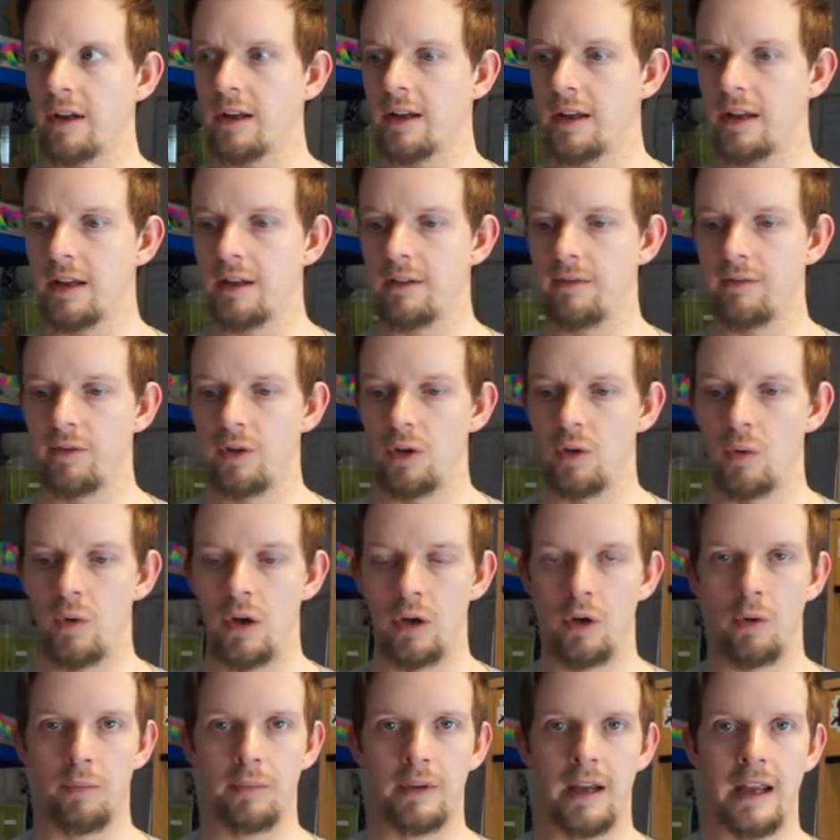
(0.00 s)
and give you
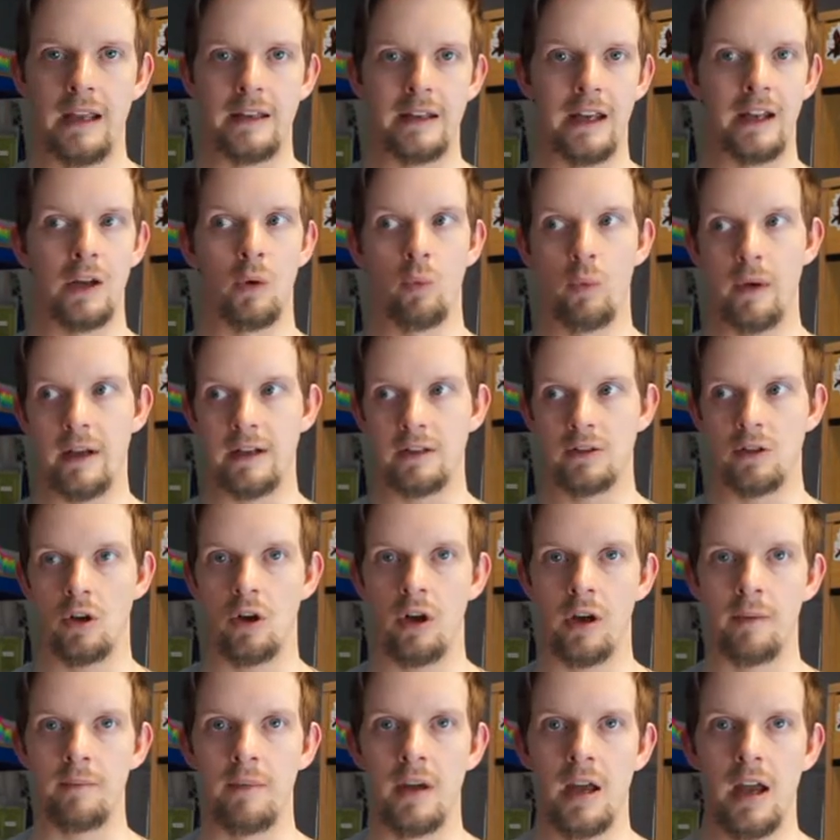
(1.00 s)
an update in a week's
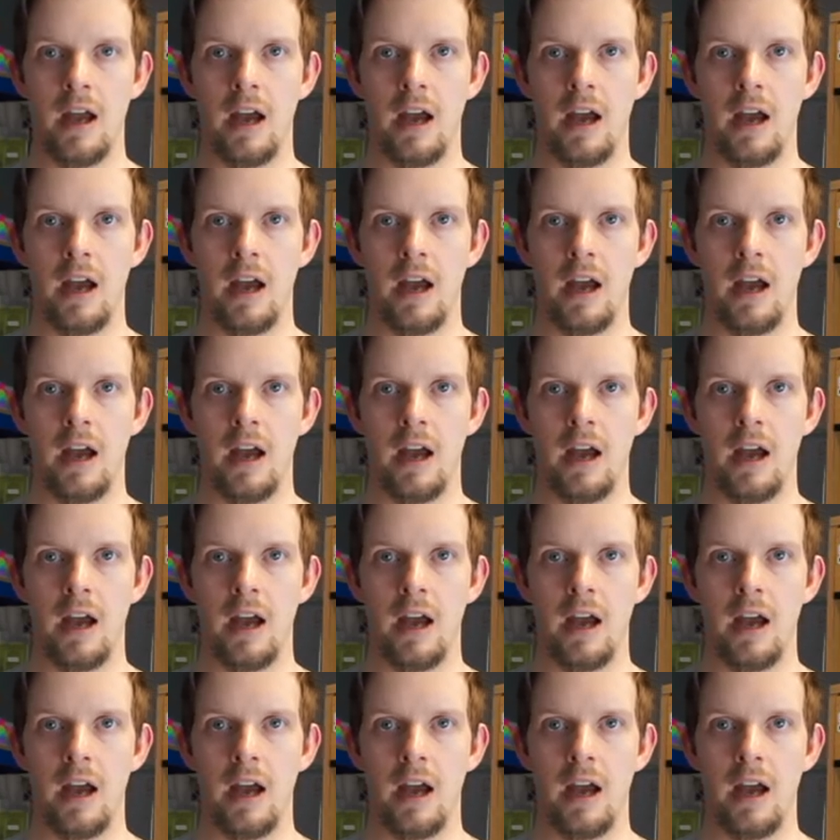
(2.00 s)
time,